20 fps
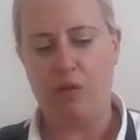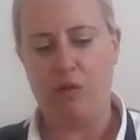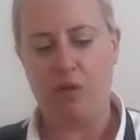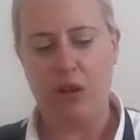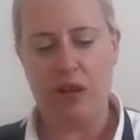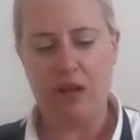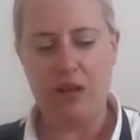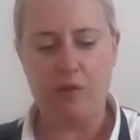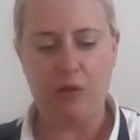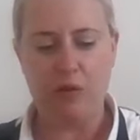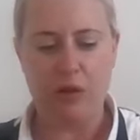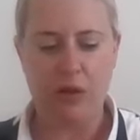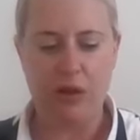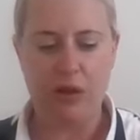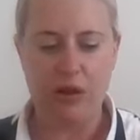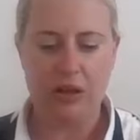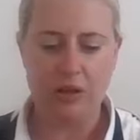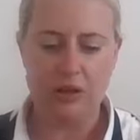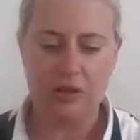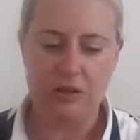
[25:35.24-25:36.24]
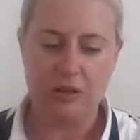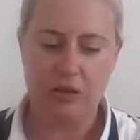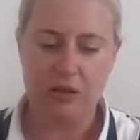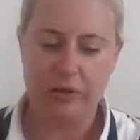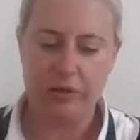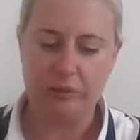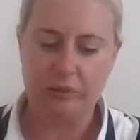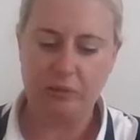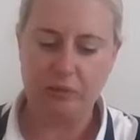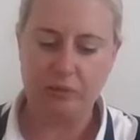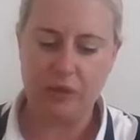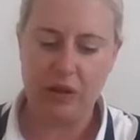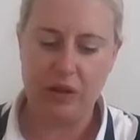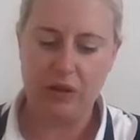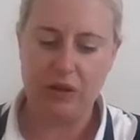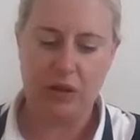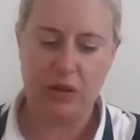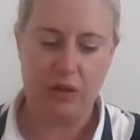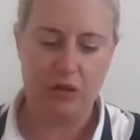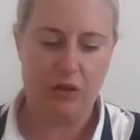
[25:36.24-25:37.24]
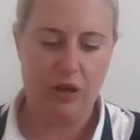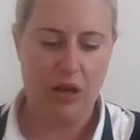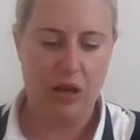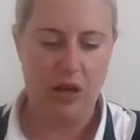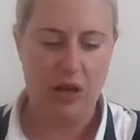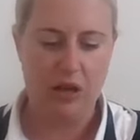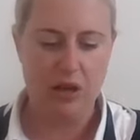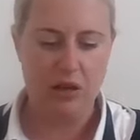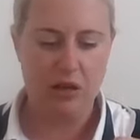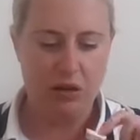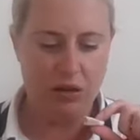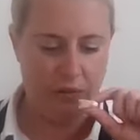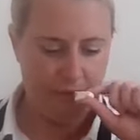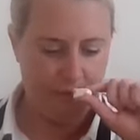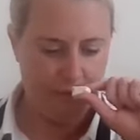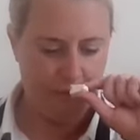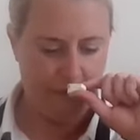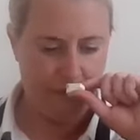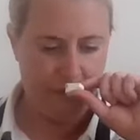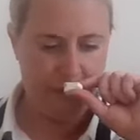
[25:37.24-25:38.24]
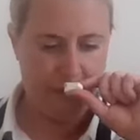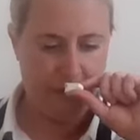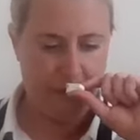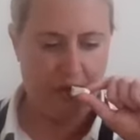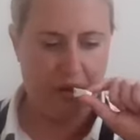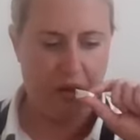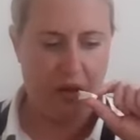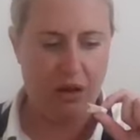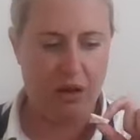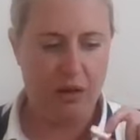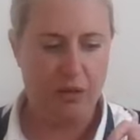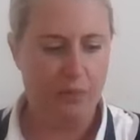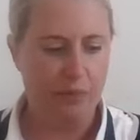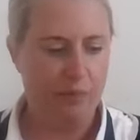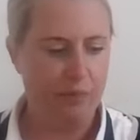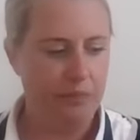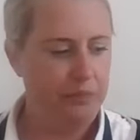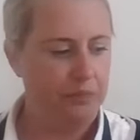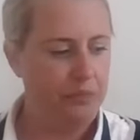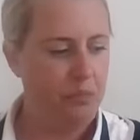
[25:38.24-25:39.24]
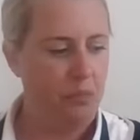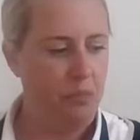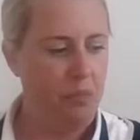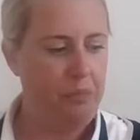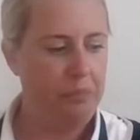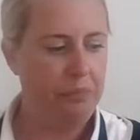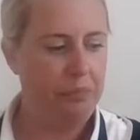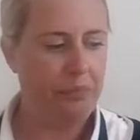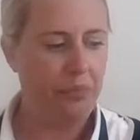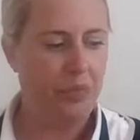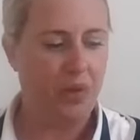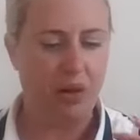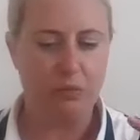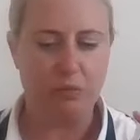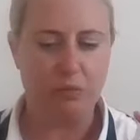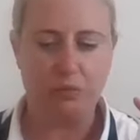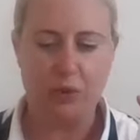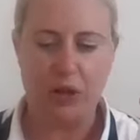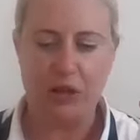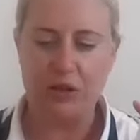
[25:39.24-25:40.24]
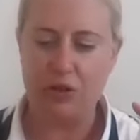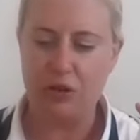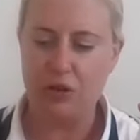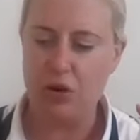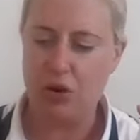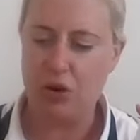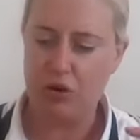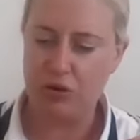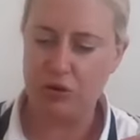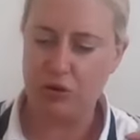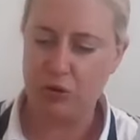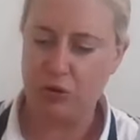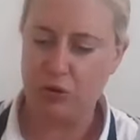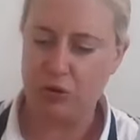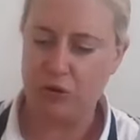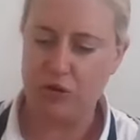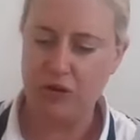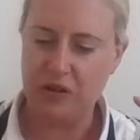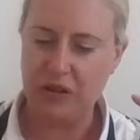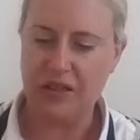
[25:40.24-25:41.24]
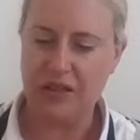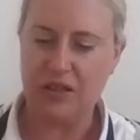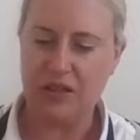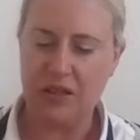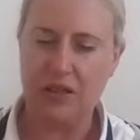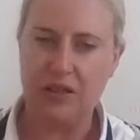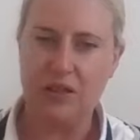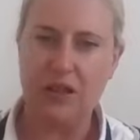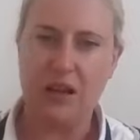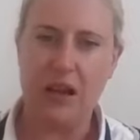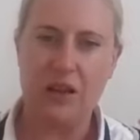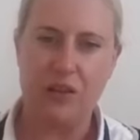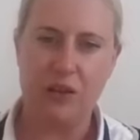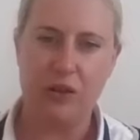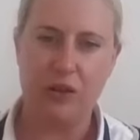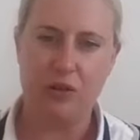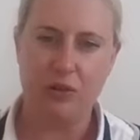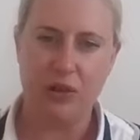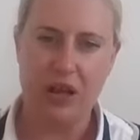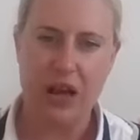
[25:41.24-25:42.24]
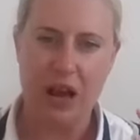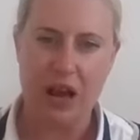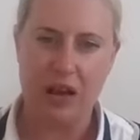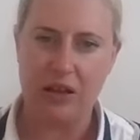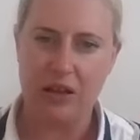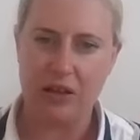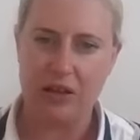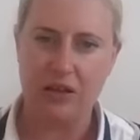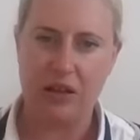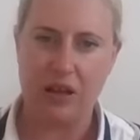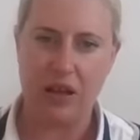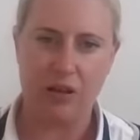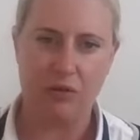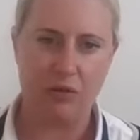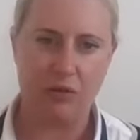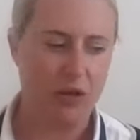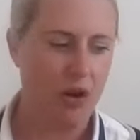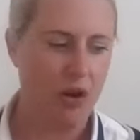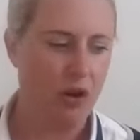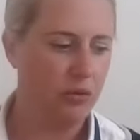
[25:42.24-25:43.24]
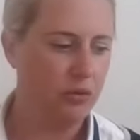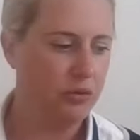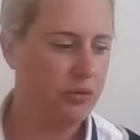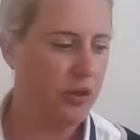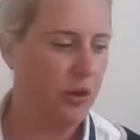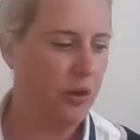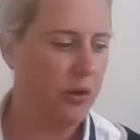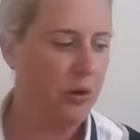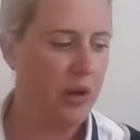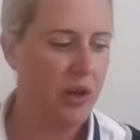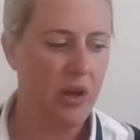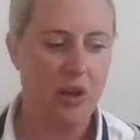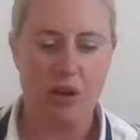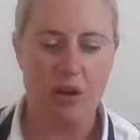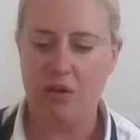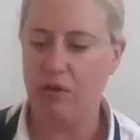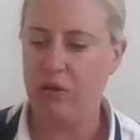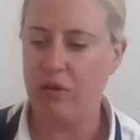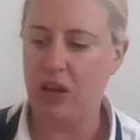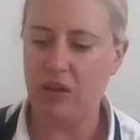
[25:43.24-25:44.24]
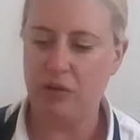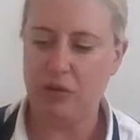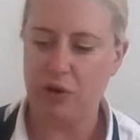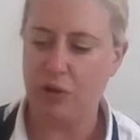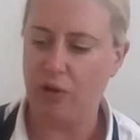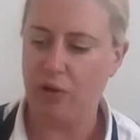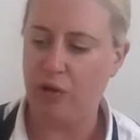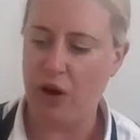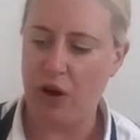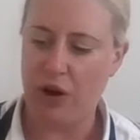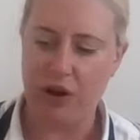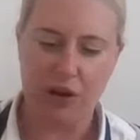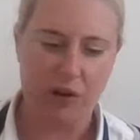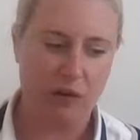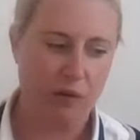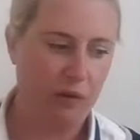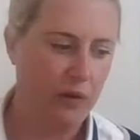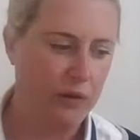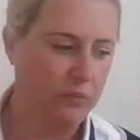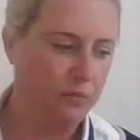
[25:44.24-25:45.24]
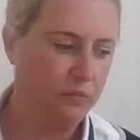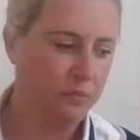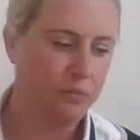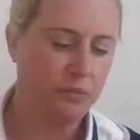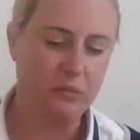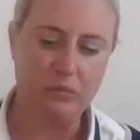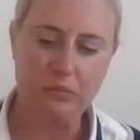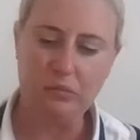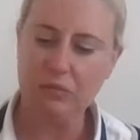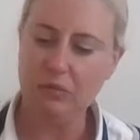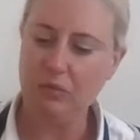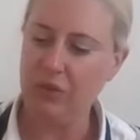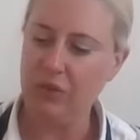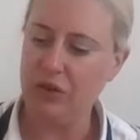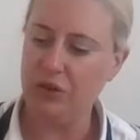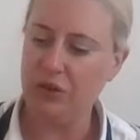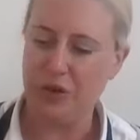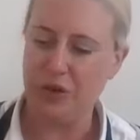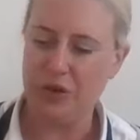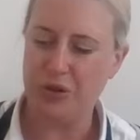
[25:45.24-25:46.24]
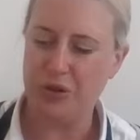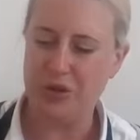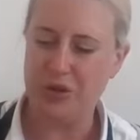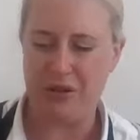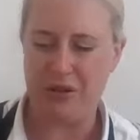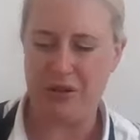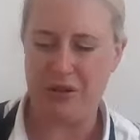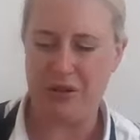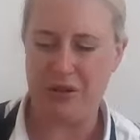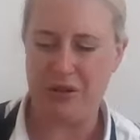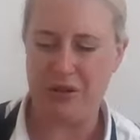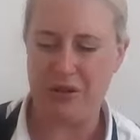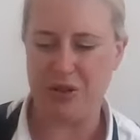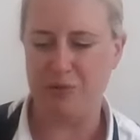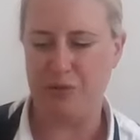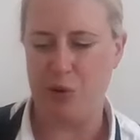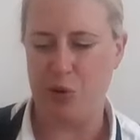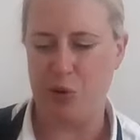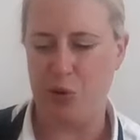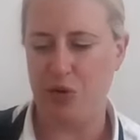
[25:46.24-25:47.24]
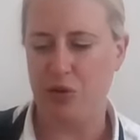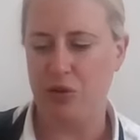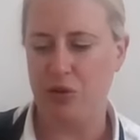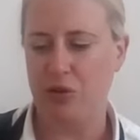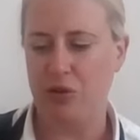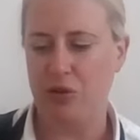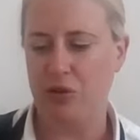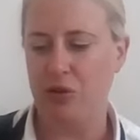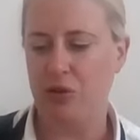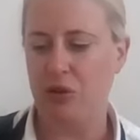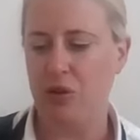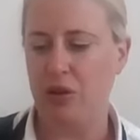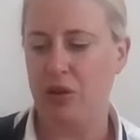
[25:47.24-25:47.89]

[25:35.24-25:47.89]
Flavor is is okay, um, but it's not sort of sitting together, not really hanging together as a whole. So flavor five, true to character four.